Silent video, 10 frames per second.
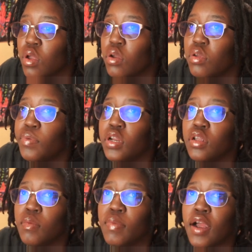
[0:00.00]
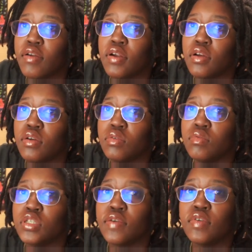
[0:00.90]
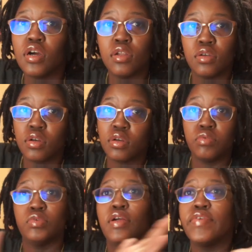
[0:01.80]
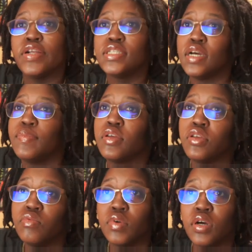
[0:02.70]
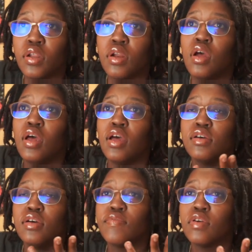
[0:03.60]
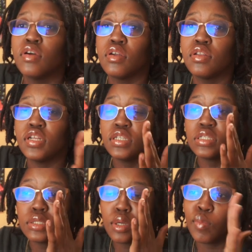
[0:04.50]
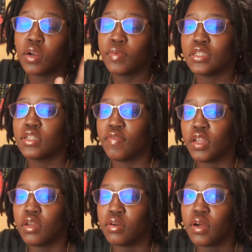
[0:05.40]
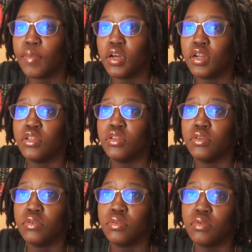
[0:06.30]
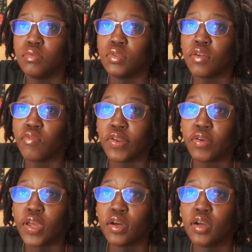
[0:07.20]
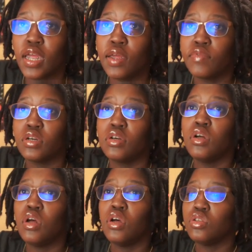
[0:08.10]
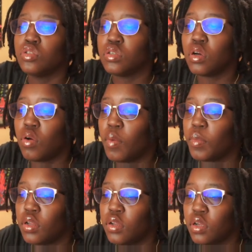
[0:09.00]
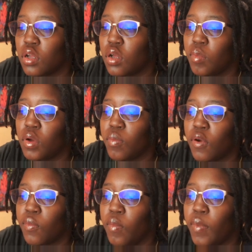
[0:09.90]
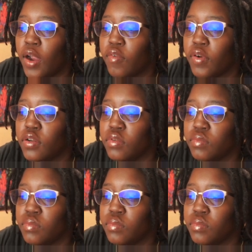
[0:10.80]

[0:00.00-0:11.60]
You put in your background, whichever color, whatever template you want. For this purpose of the video, I'm gonna do the freeway on Canva. So I'm gonna look up a purple background.